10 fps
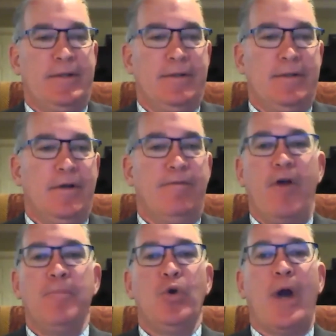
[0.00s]
from
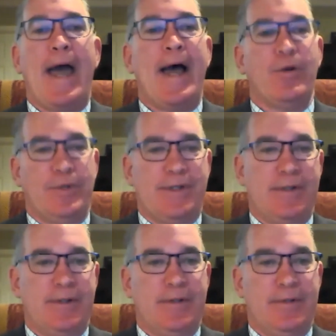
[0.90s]
your house,
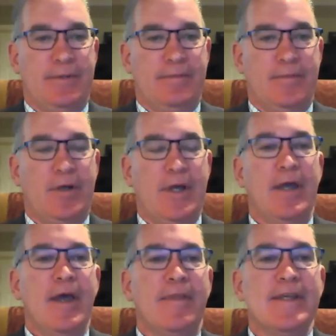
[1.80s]
okay? There's